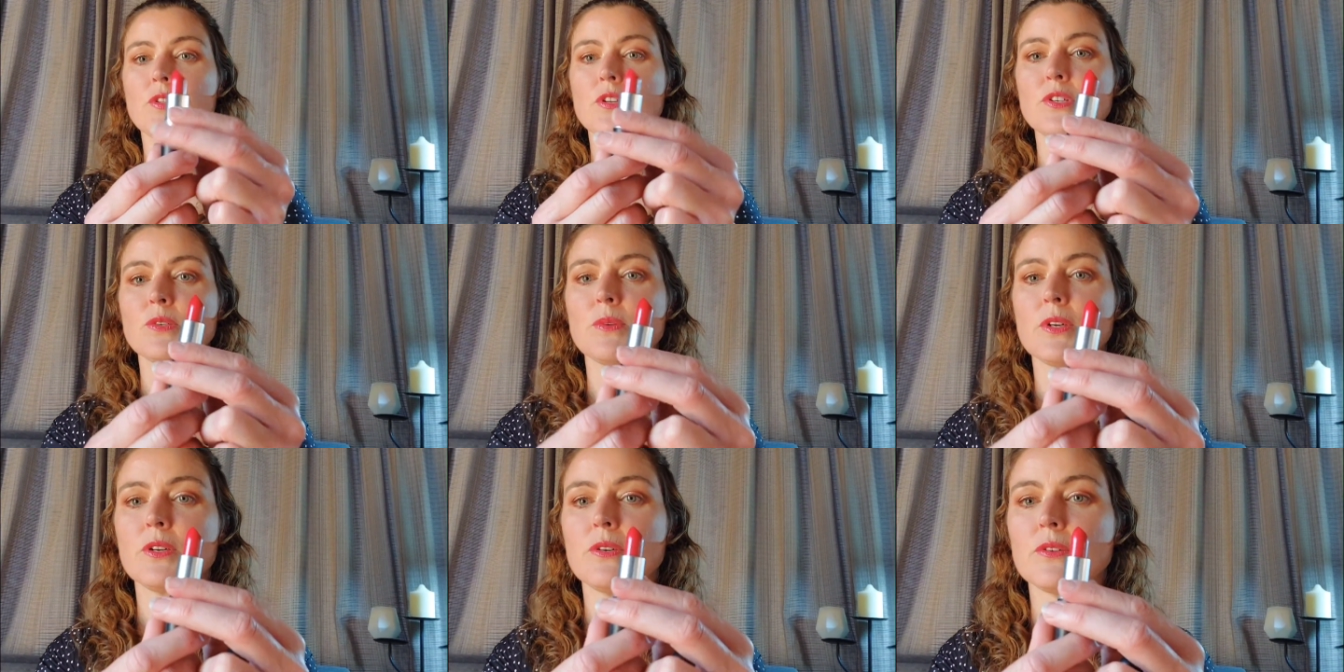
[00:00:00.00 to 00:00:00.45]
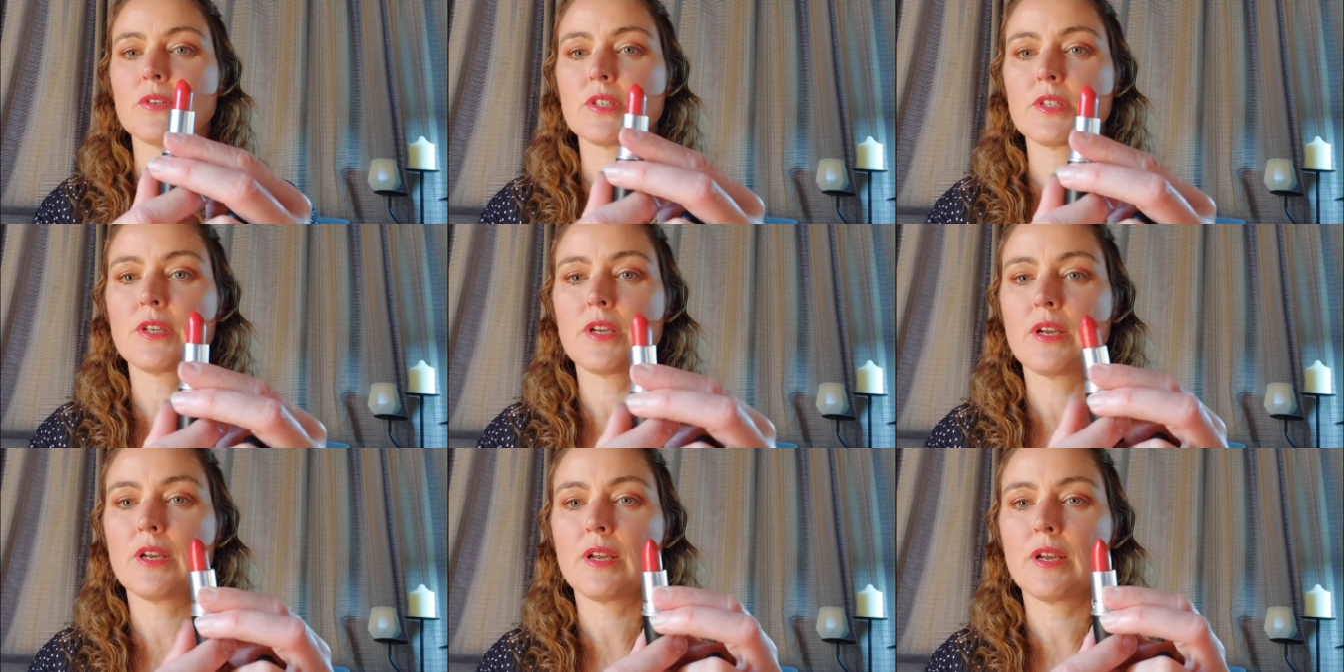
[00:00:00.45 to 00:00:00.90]
This one
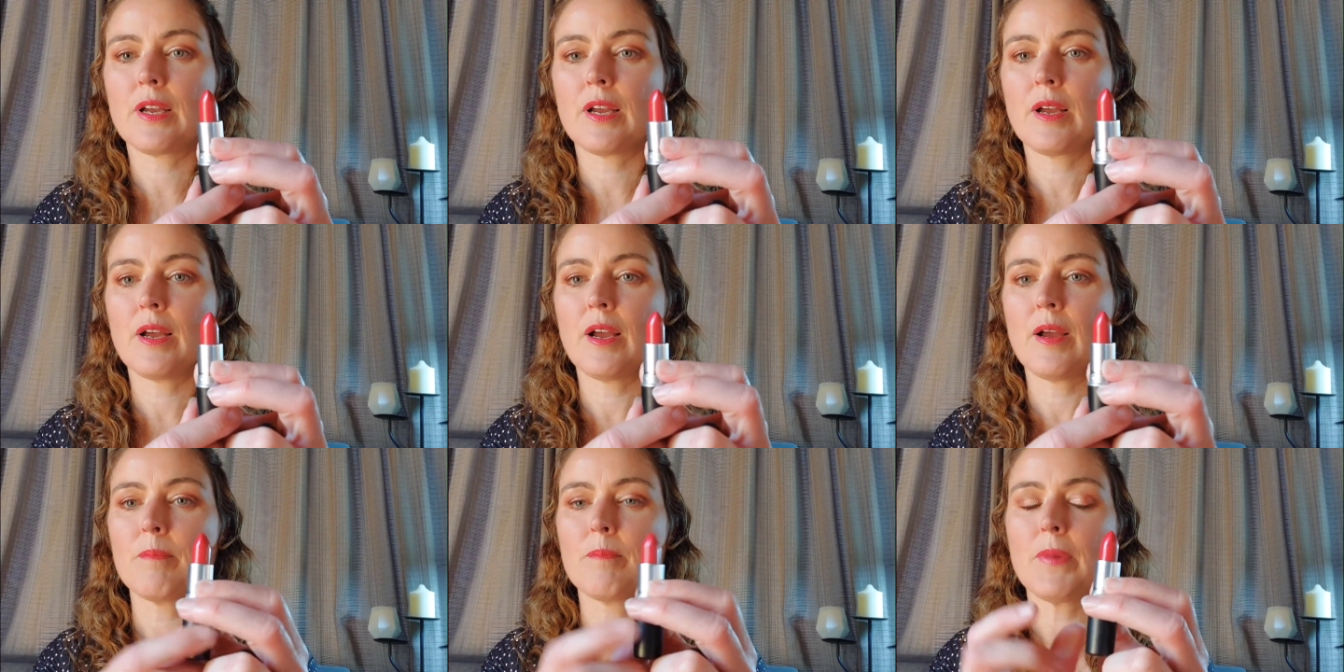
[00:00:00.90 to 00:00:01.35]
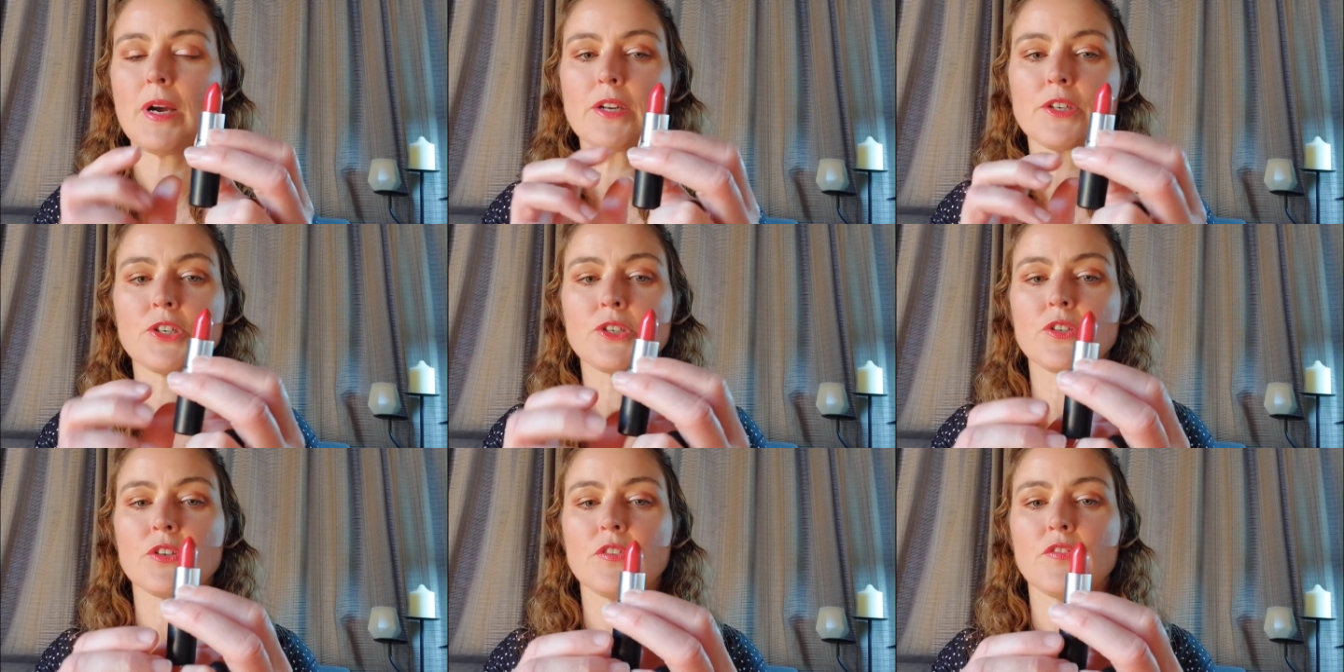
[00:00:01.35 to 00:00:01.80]
looks a
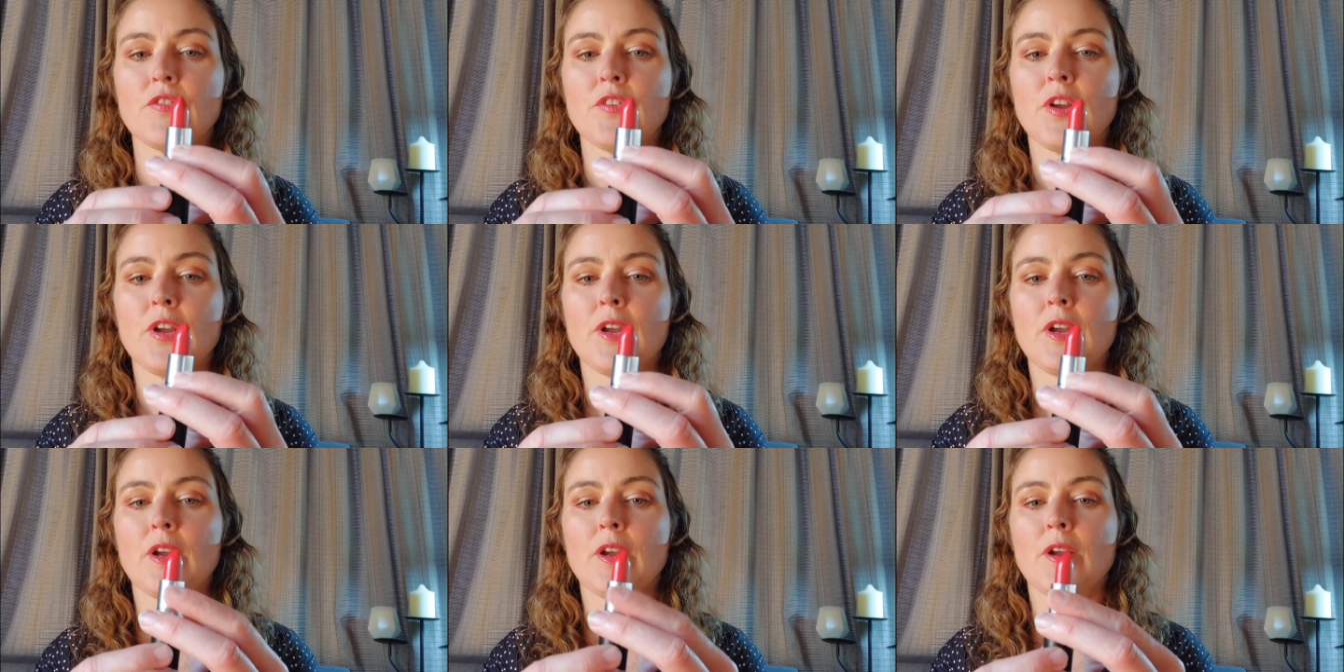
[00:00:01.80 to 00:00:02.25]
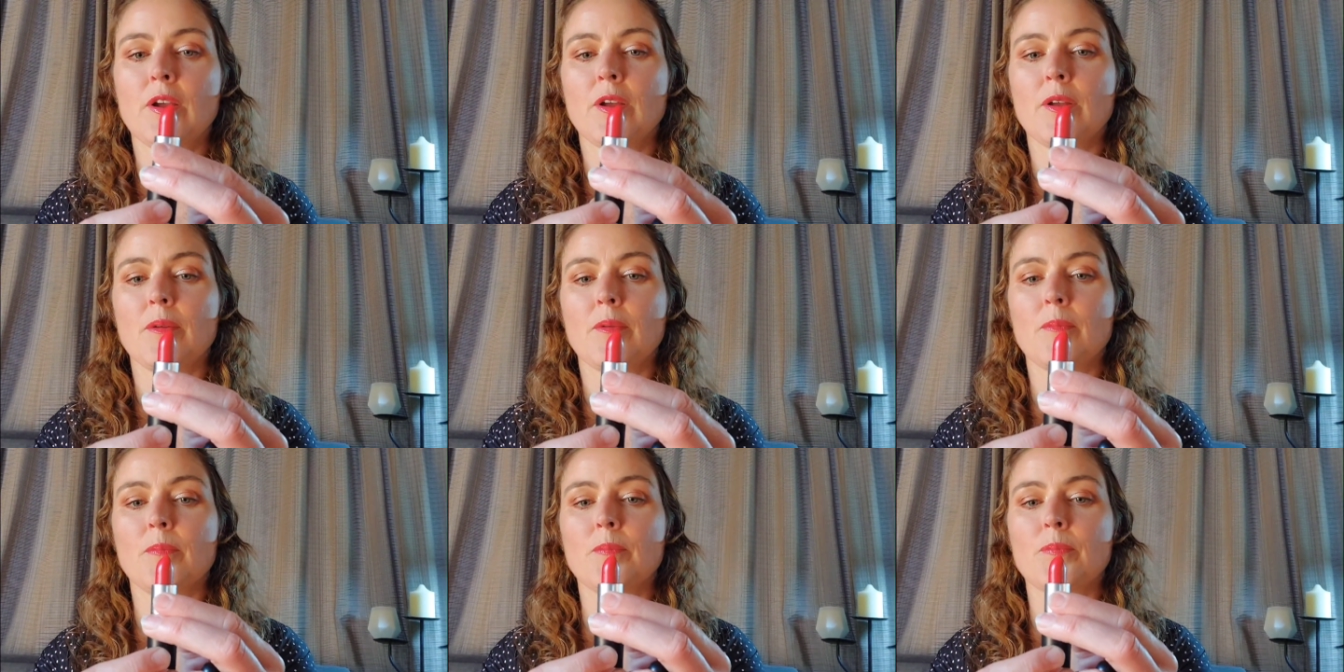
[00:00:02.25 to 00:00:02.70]
much sort of
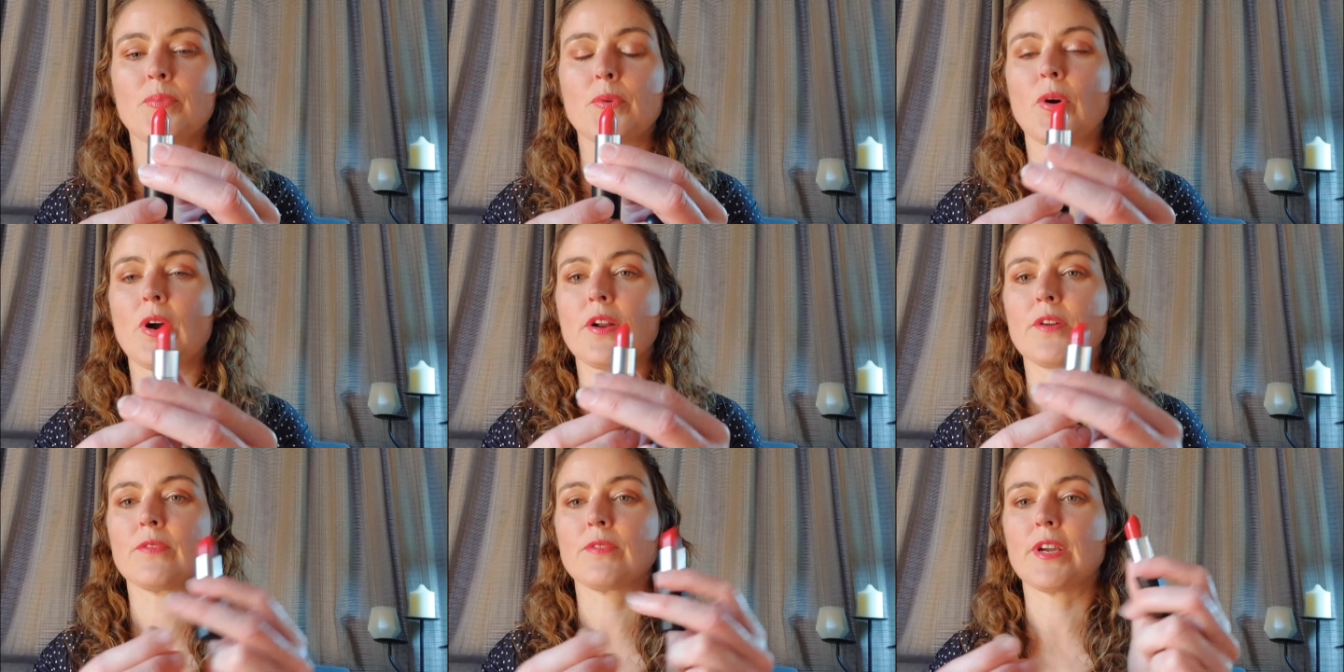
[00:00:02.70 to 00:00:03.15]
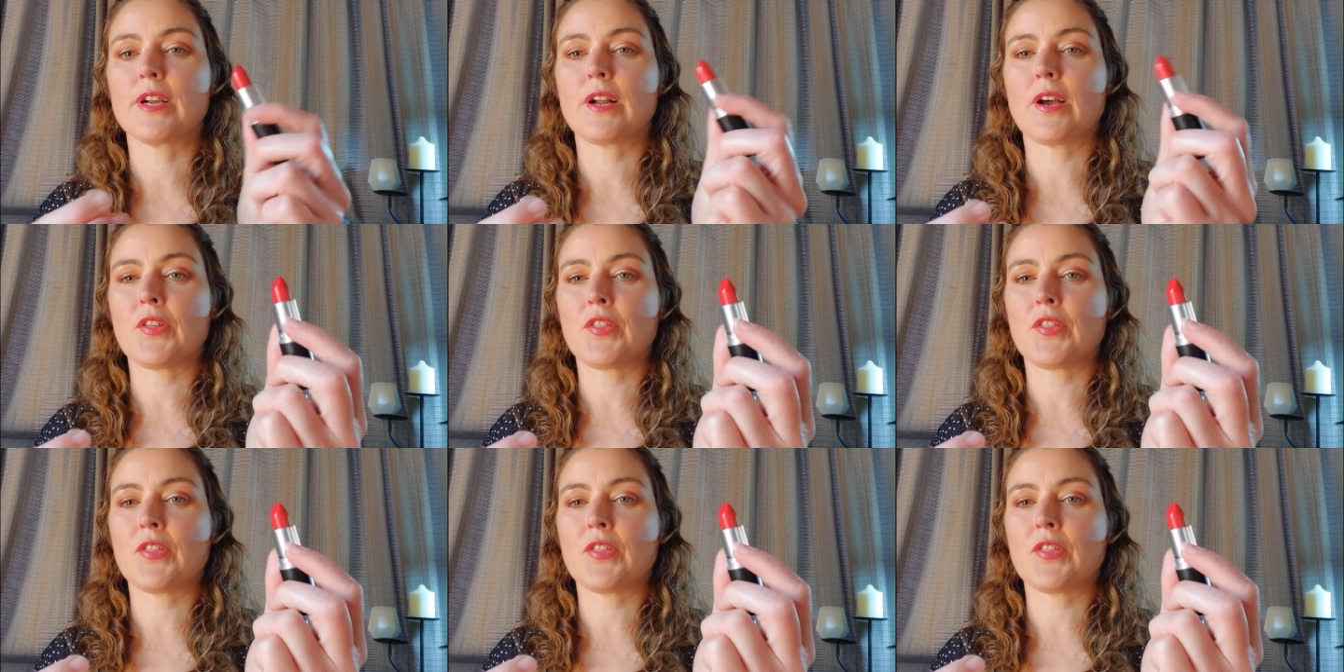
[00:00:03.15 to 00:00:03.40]
brighter red.